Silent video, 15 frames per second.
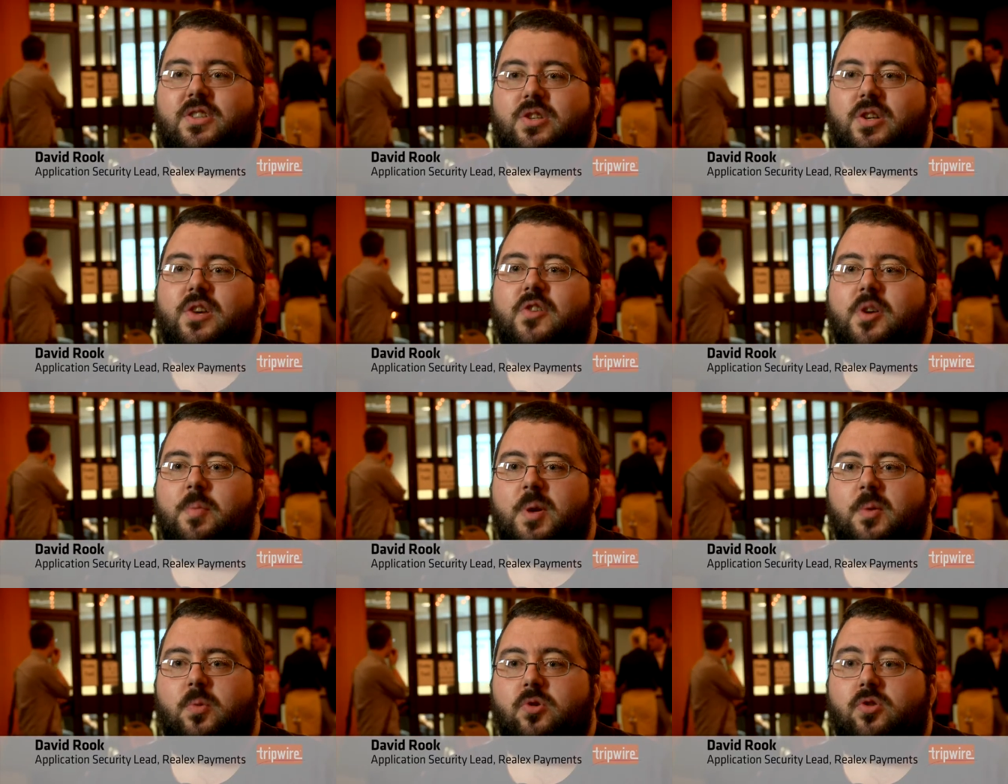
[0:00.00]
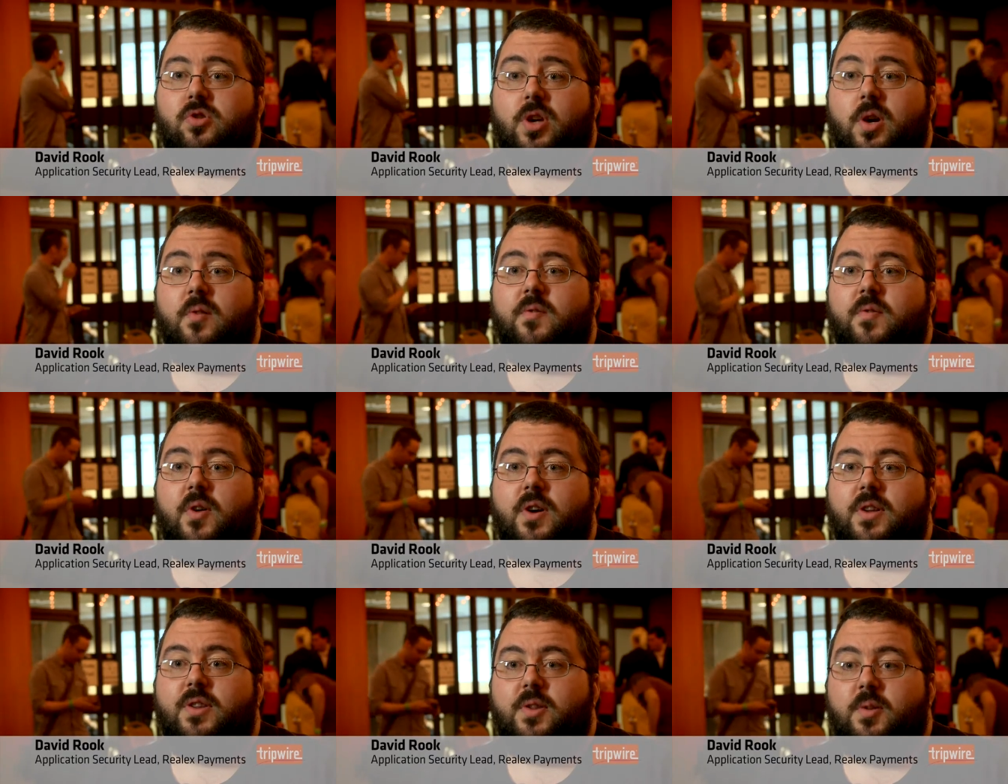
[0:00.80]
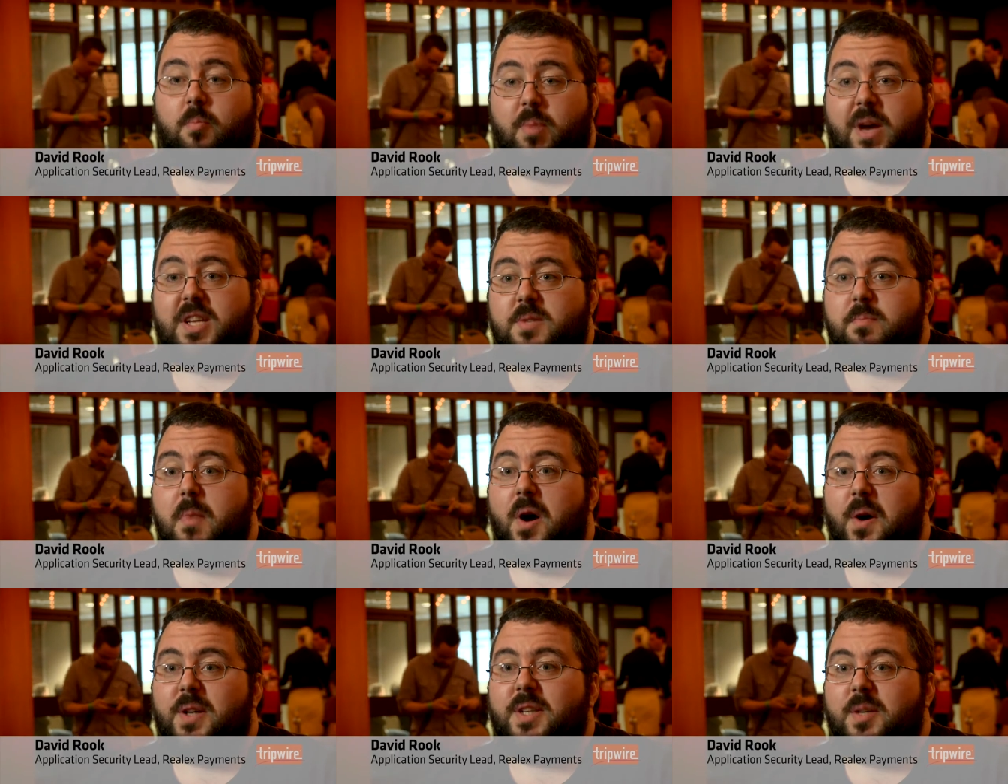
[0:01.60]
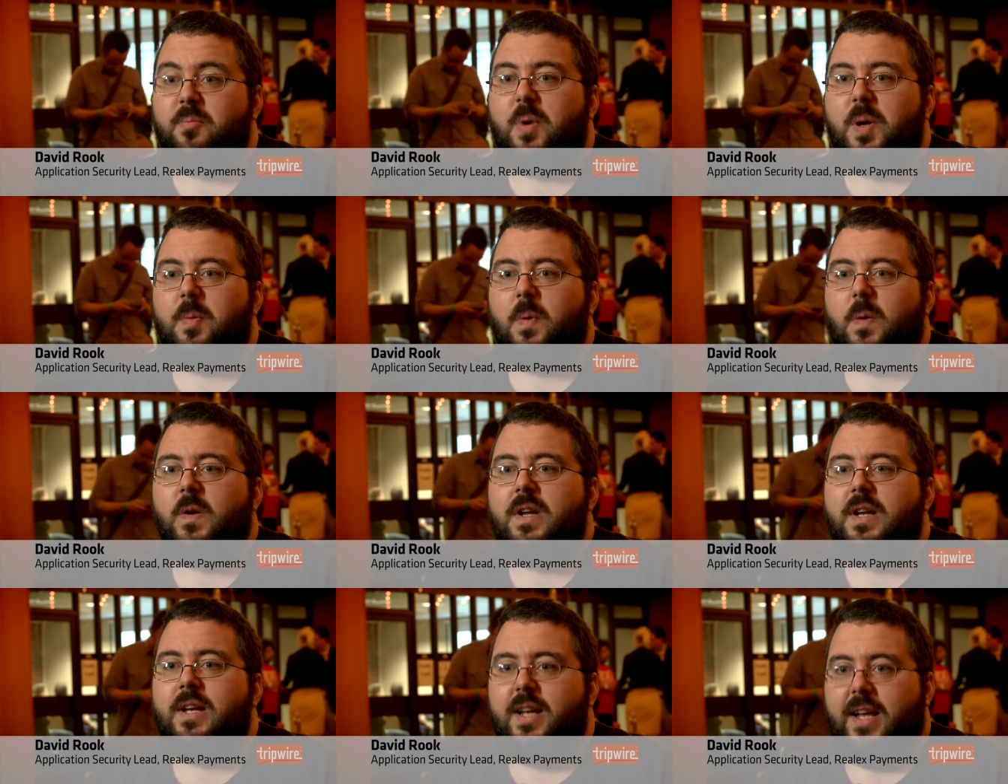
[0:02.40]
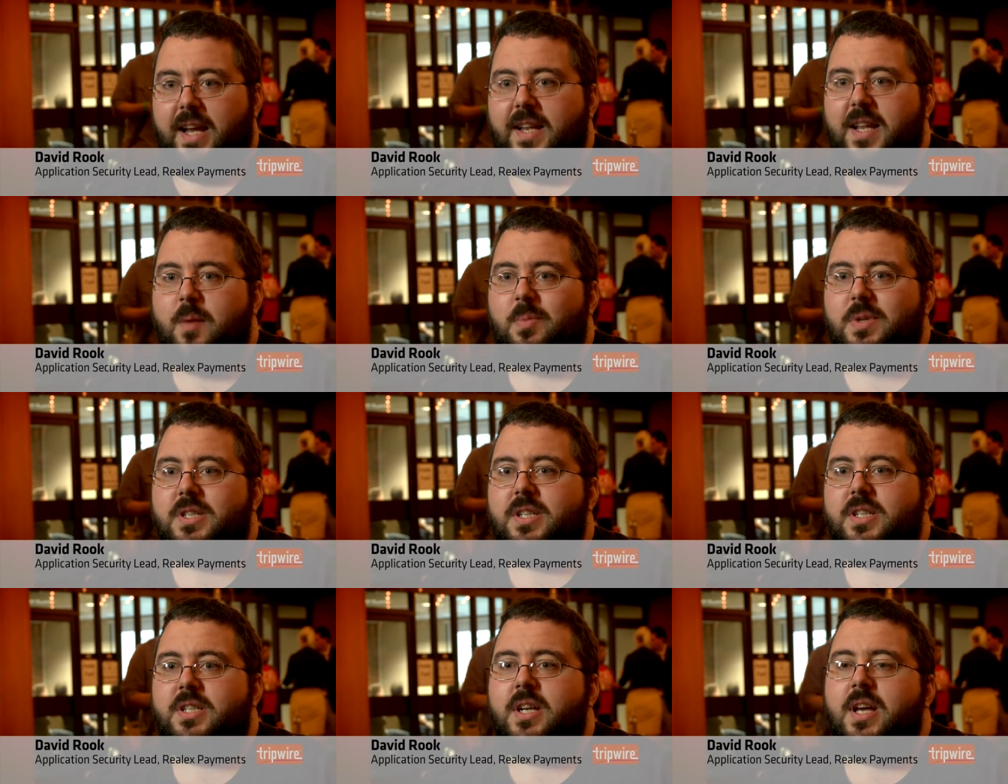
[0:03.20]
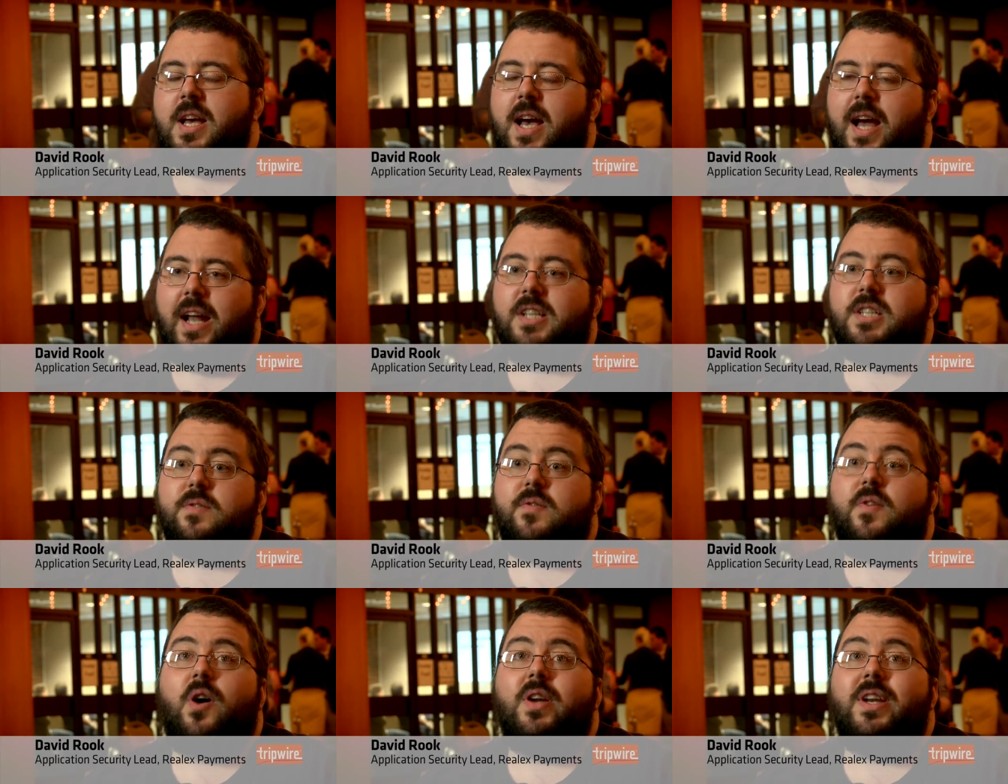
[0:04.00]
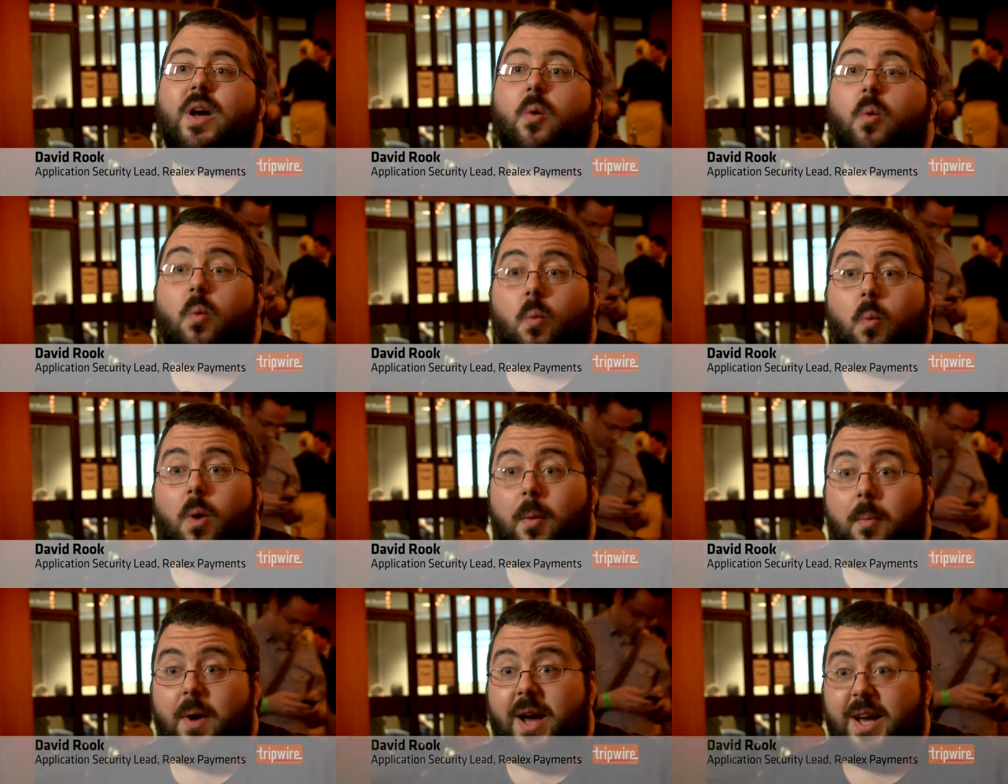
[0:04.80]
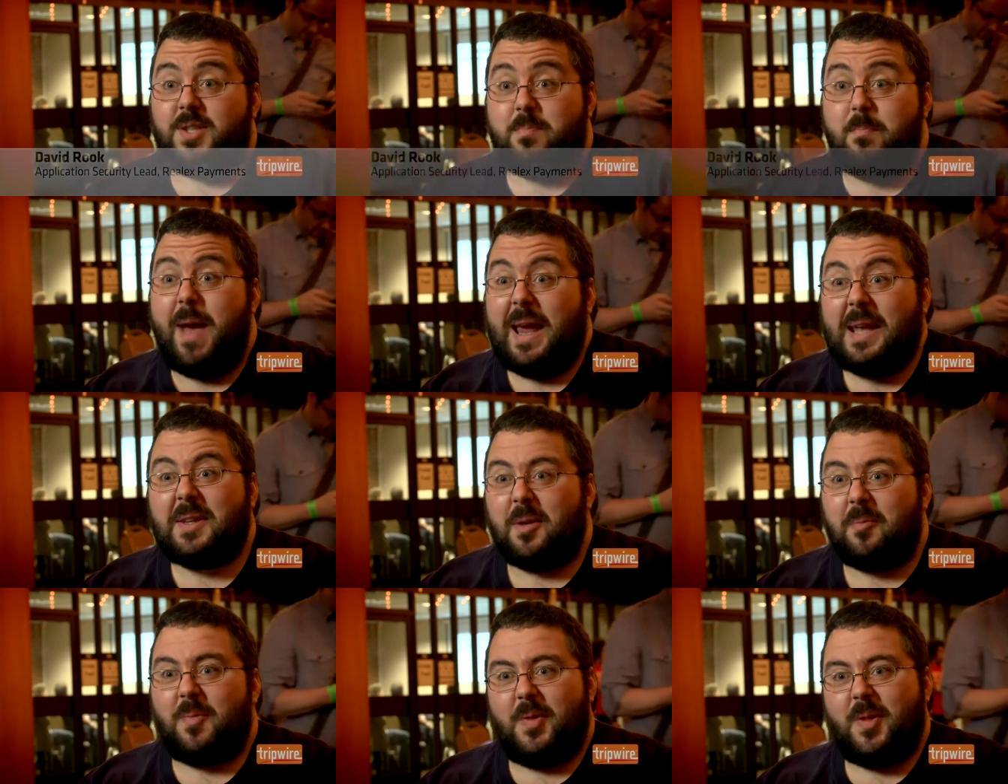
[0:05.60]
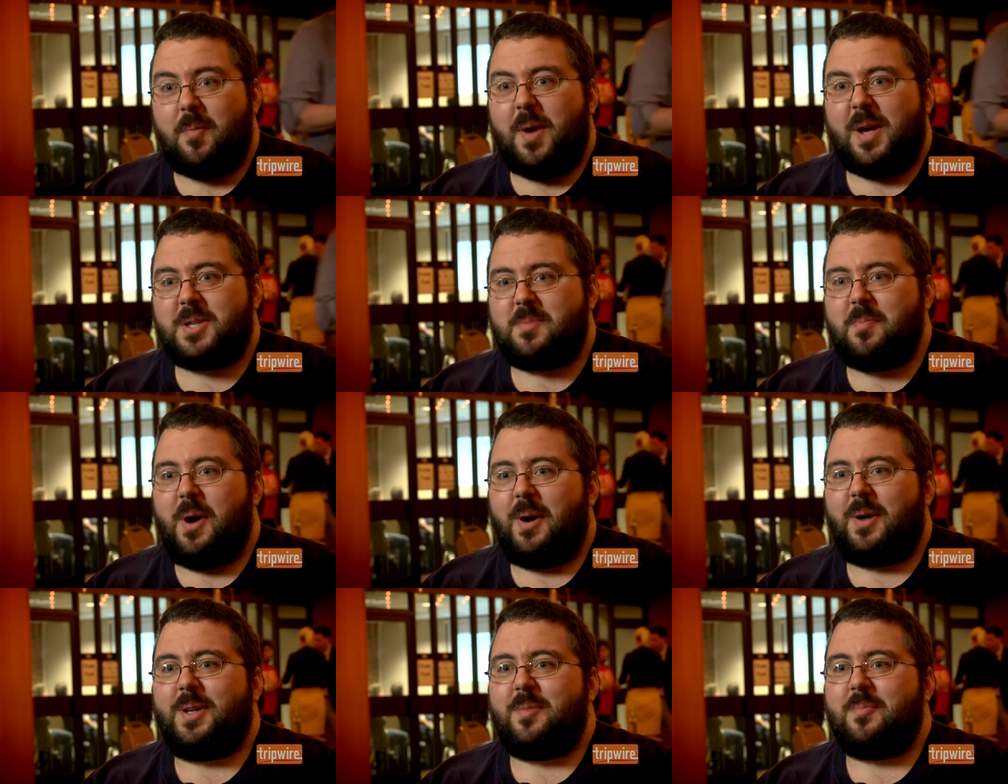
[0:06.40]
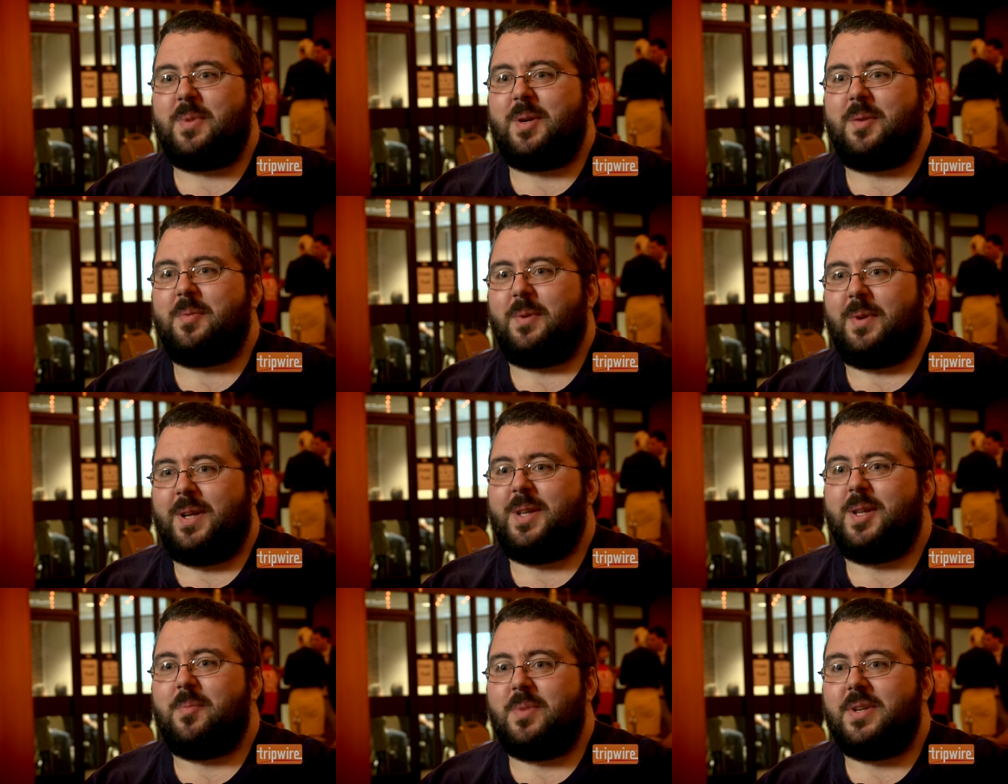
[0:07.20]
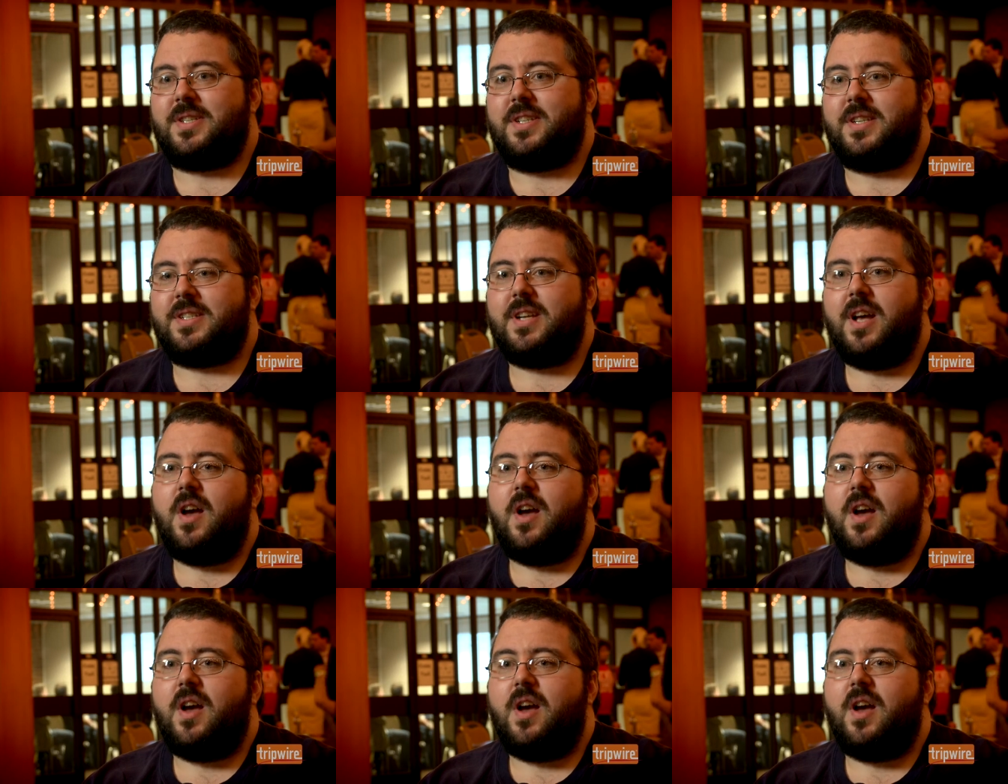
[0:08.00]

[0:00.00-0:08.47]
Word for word: Security people should go and find the best marketing people in their business and actually find out what has made them the best marketing people in the business.